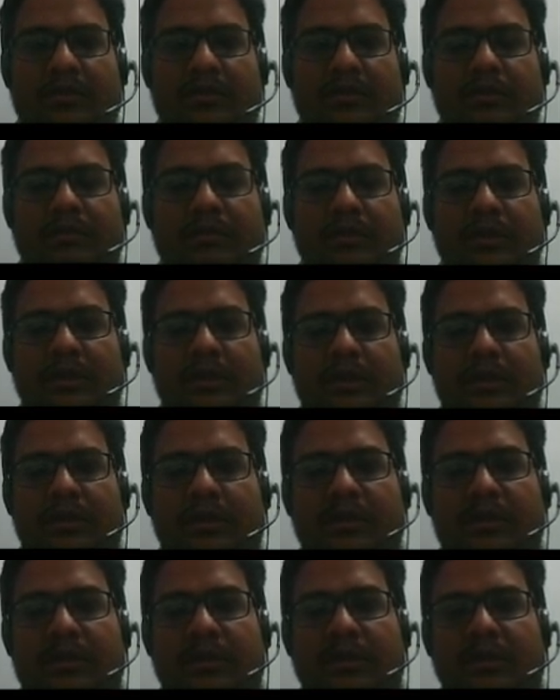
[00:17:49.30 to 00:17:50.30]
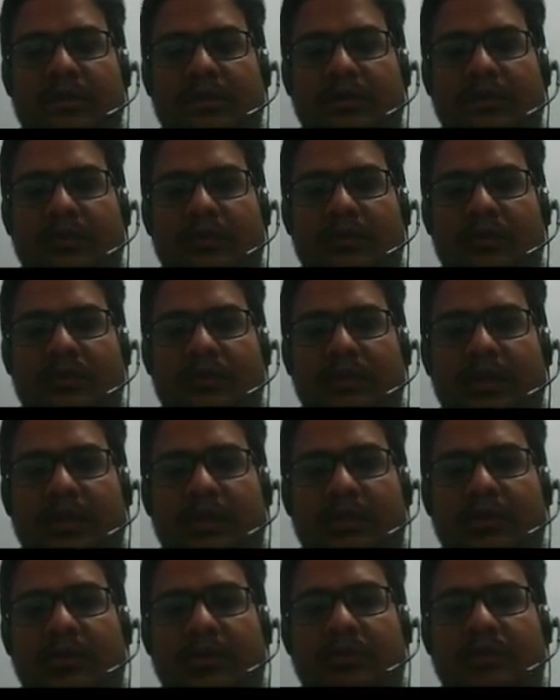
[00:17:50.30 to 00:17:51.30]
we take y
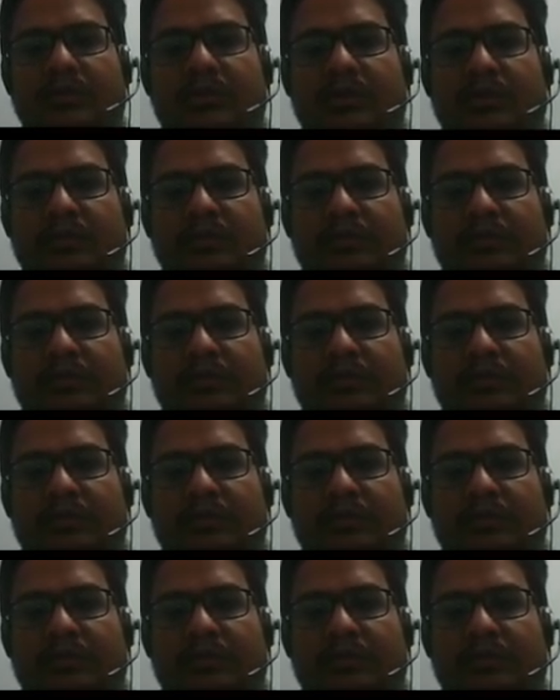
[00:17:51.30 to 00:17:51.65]
equal to 0.